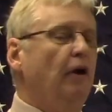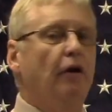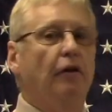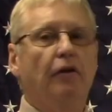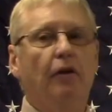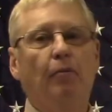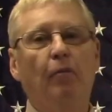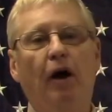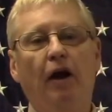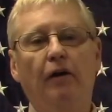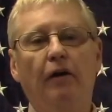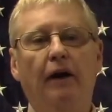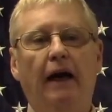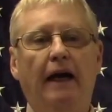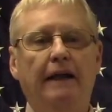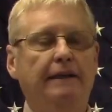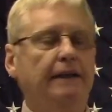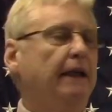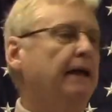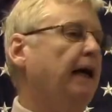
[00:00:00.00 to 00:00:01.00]
the mother
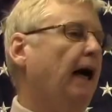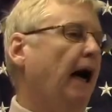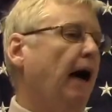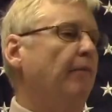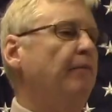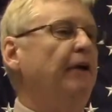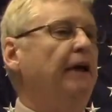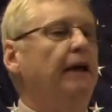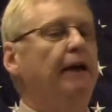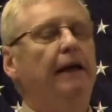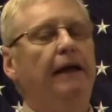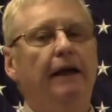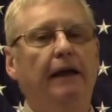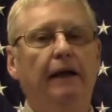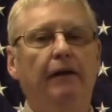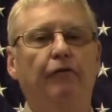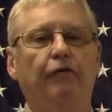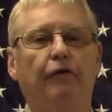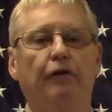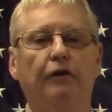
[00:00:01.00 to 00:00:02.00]
has a common
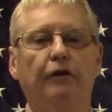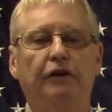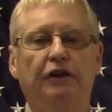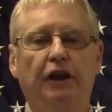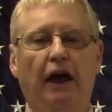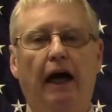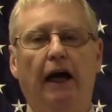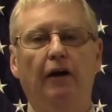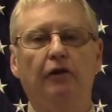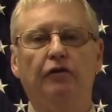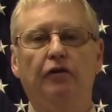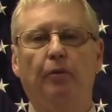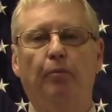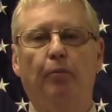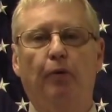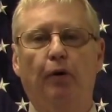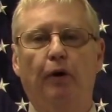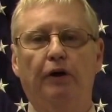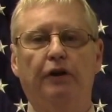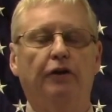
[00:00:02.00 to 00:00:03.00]
need for child
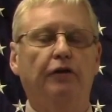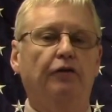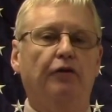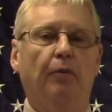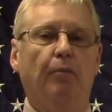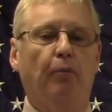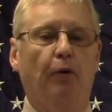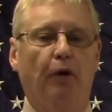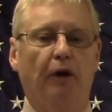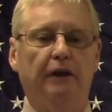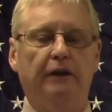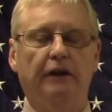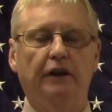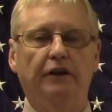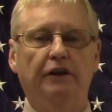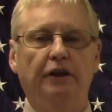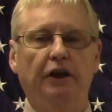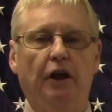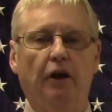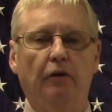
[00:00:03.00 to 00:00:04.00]
support to support the
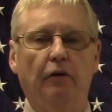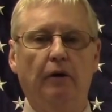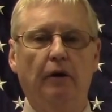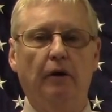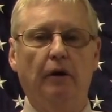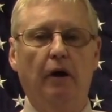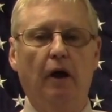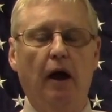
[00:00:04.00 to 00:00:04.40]
children.